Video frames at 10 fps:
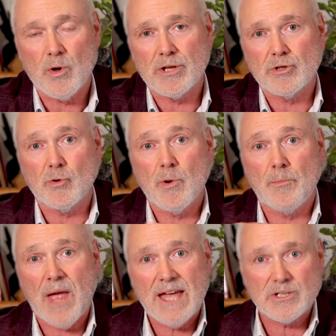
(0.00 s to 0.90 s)
on and do a
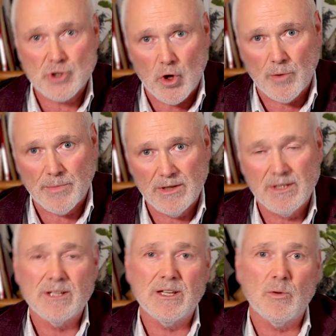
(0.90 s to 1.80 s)
bad job
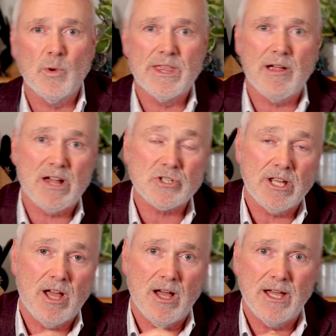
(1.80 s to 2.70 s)
when they're
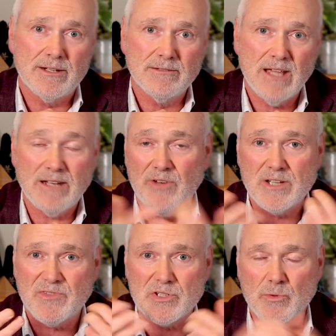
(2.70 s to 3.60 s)
actually hired. And
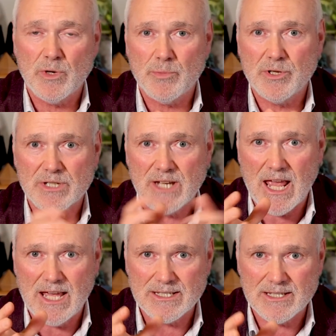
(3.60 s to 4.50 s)
vice versa, when a person
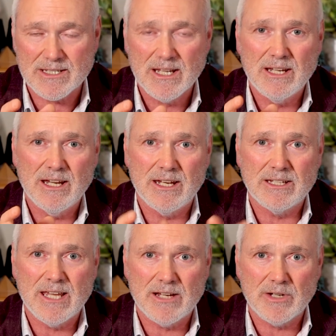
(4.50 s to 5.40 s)
answers an
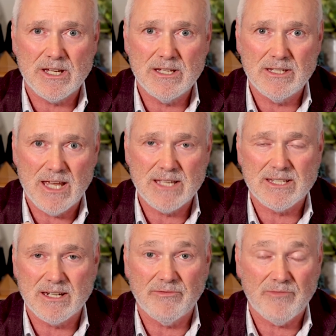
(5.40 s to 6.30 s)
integrity test
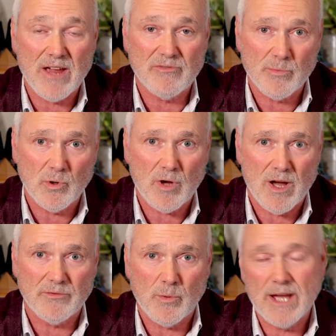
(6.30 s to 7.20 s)
in a favourable
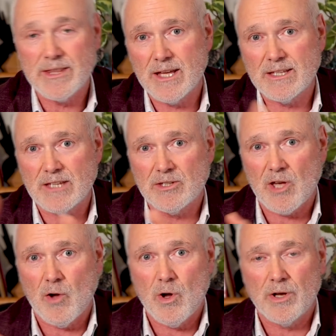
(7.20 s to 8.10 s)
kind of way, they tend to
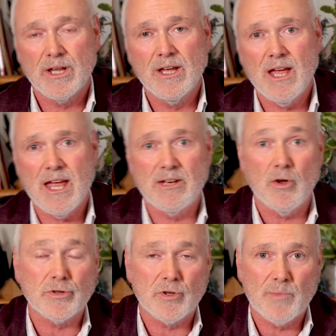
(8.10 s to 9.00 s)
go on and
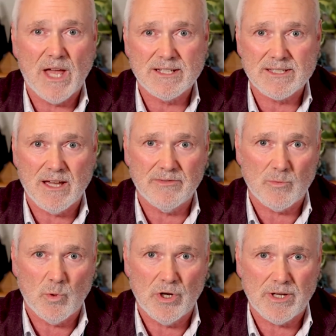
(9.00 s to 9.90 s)
not do bad stuff
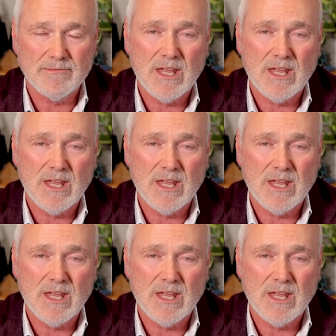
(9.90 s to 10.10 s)
at work.